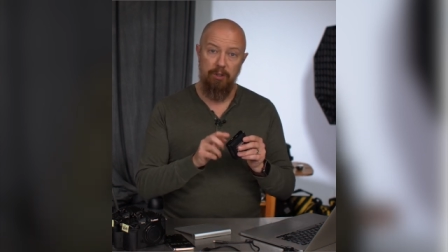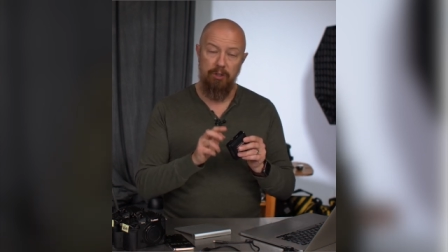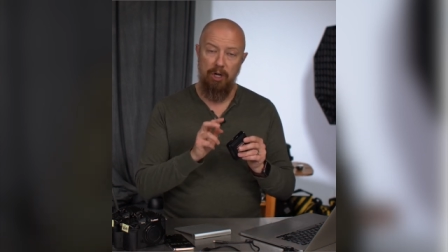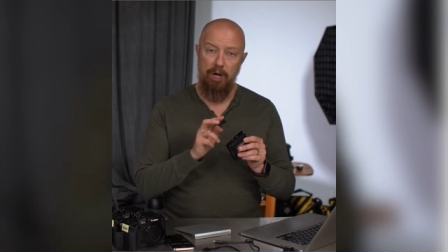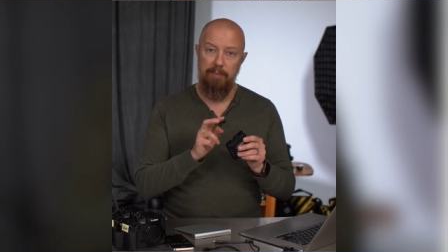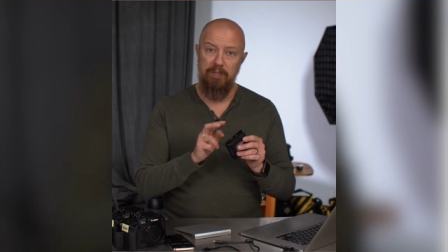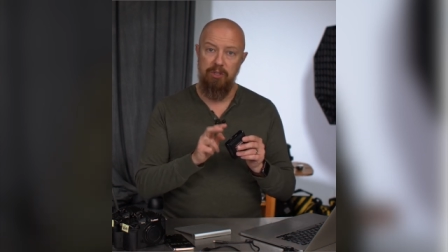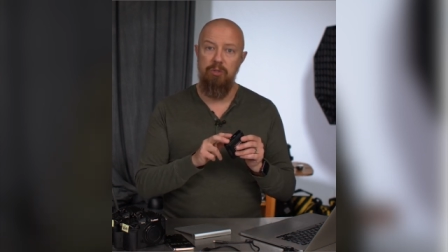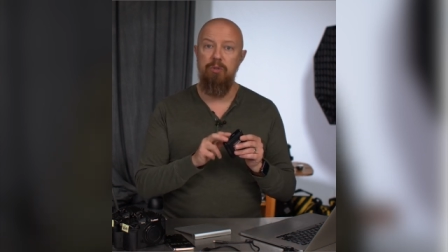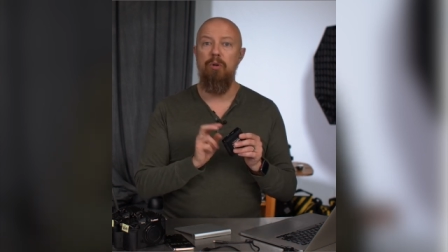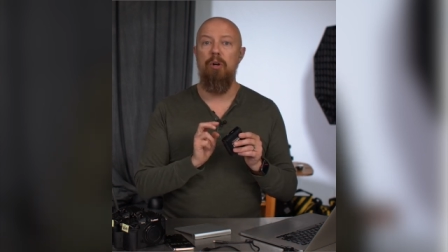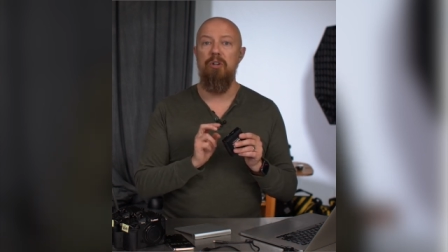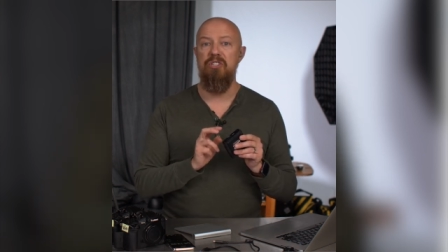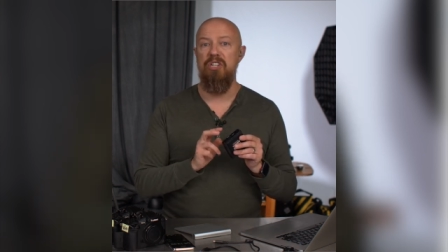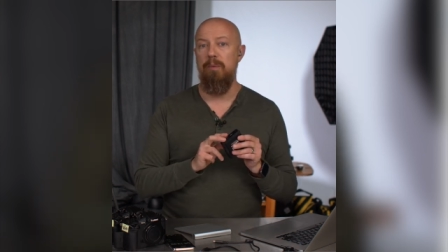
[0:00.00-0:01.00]
copying two
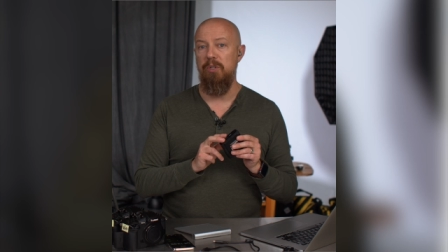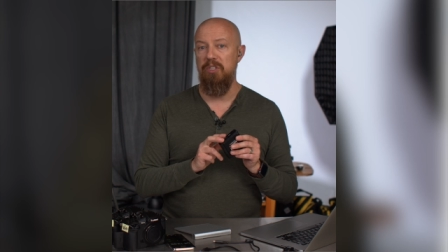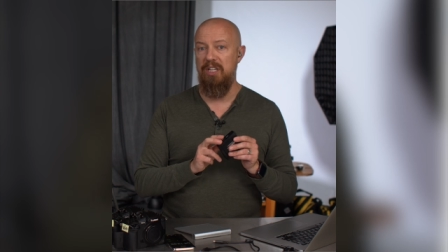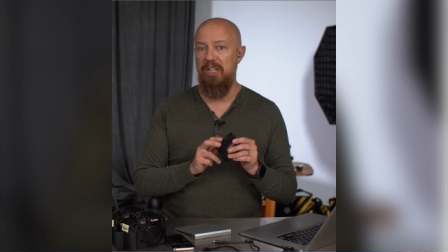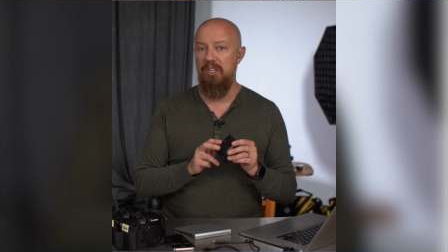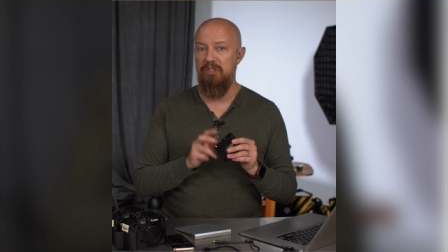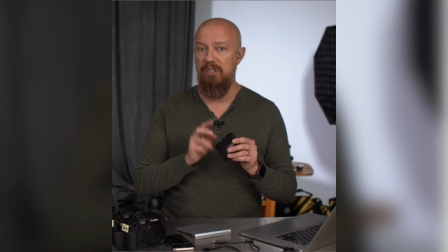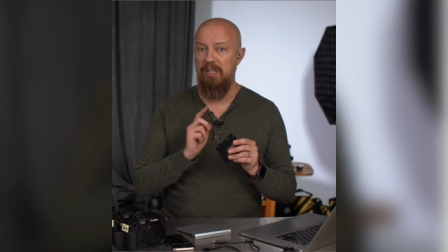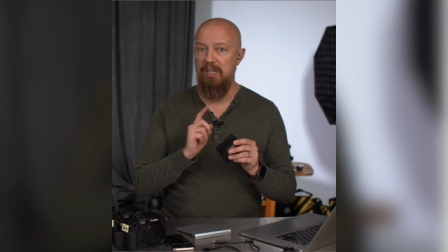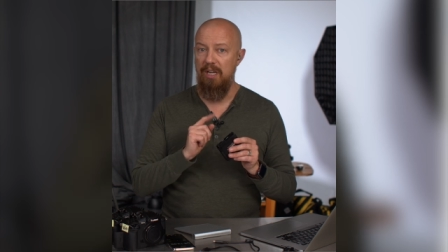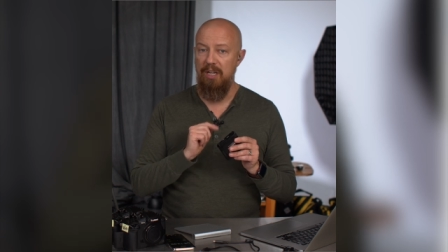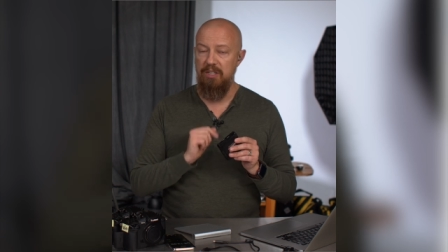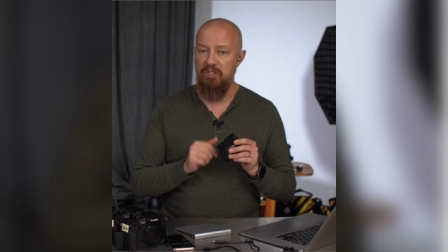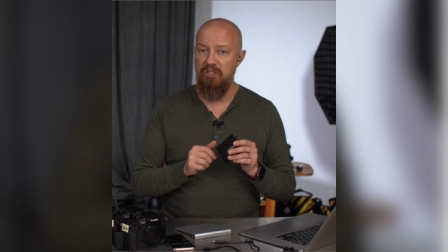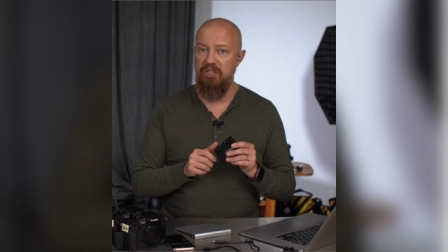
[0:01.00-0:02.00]
cards simultaneously
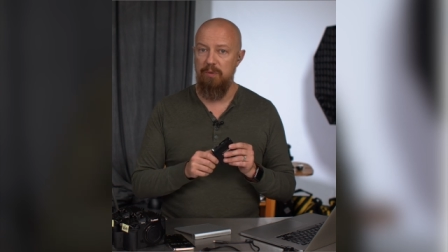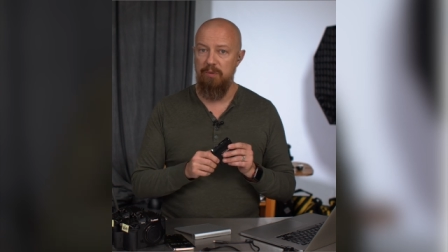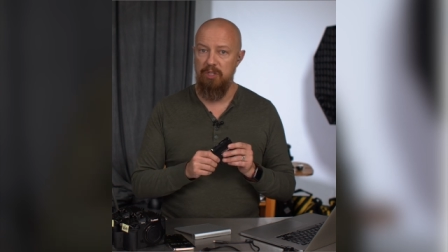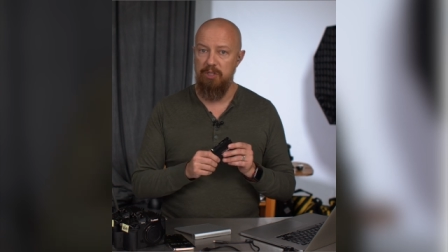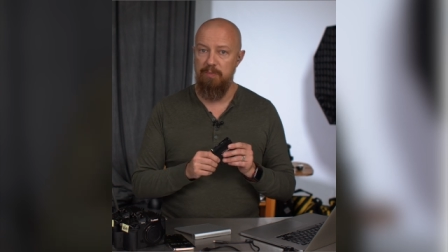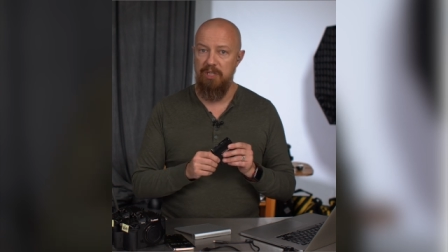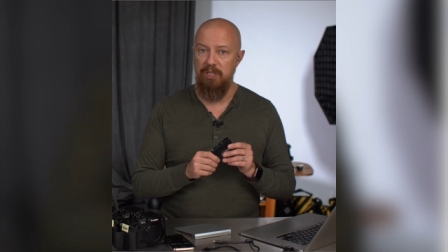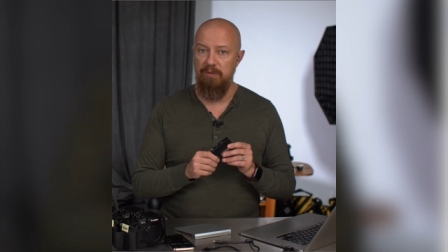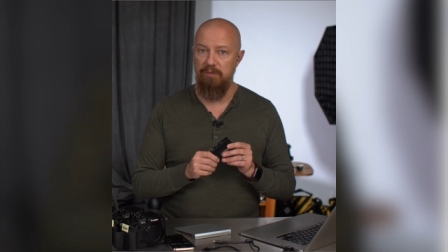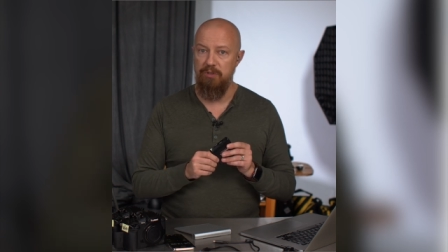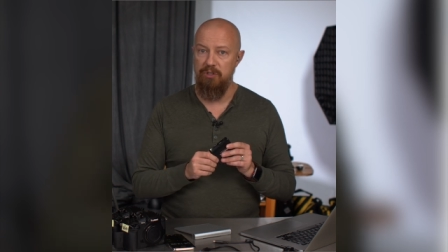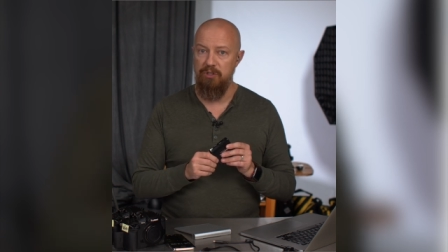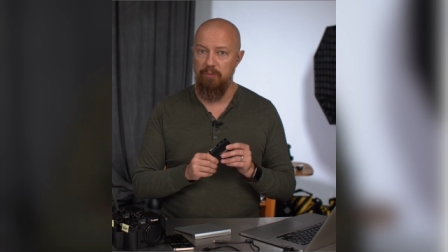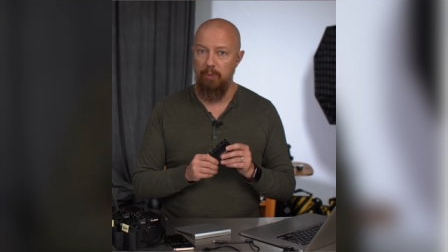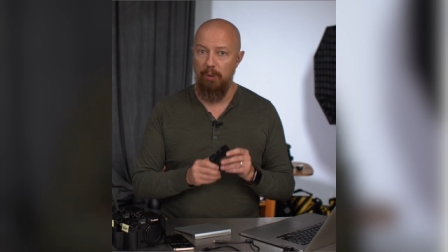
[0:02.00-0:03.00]
to see what the speed
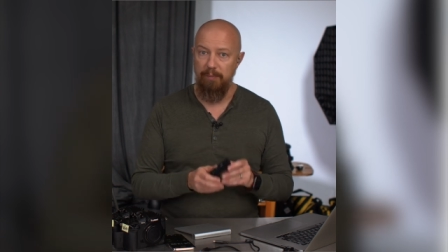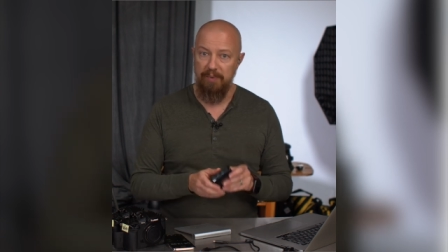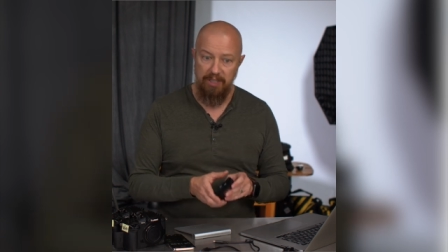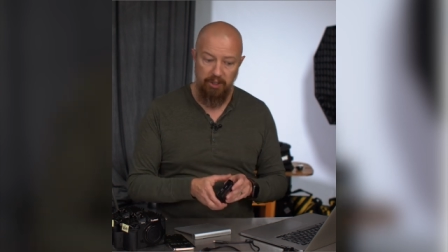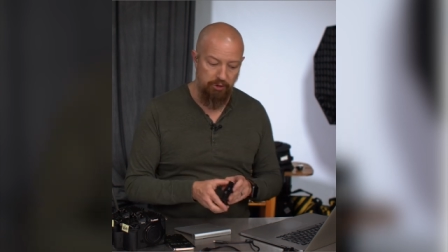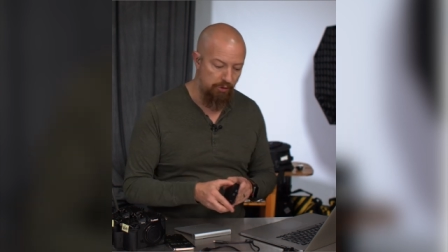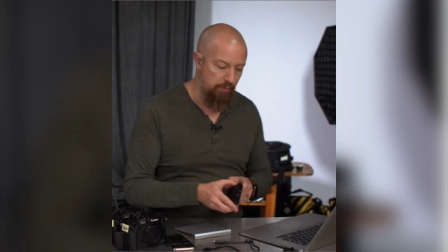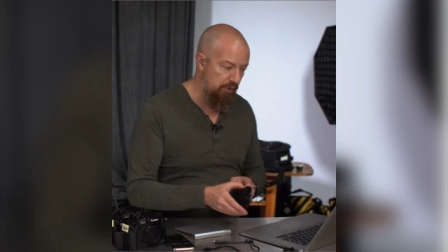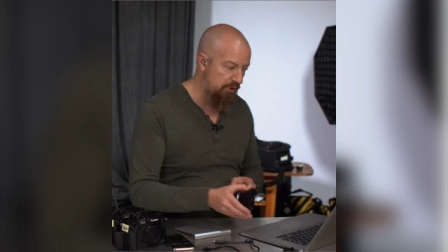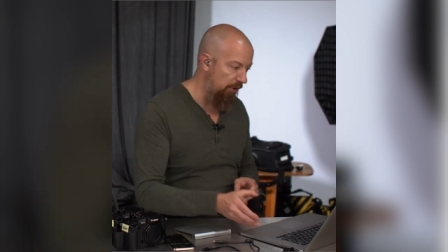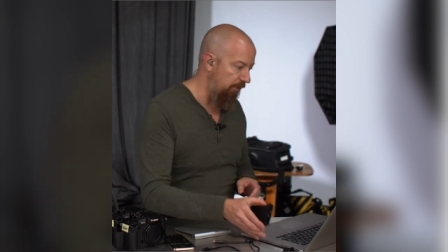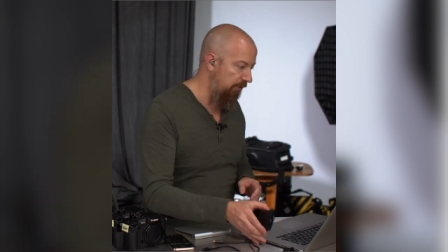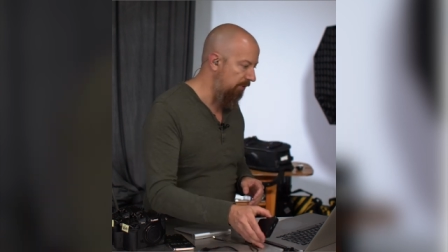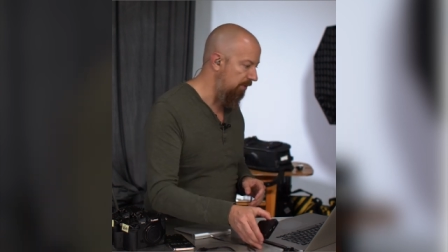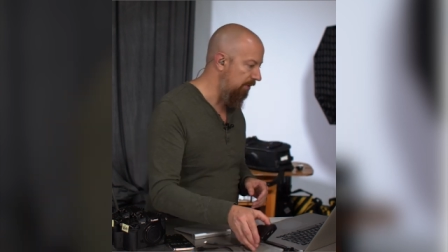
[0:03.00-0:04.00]
differences were. And here's the
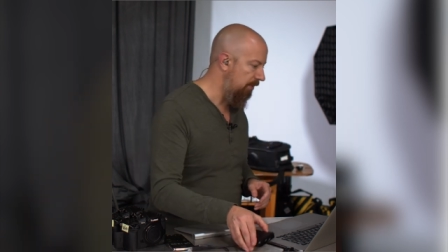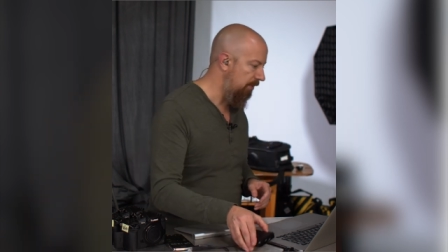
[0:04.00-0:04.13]
results.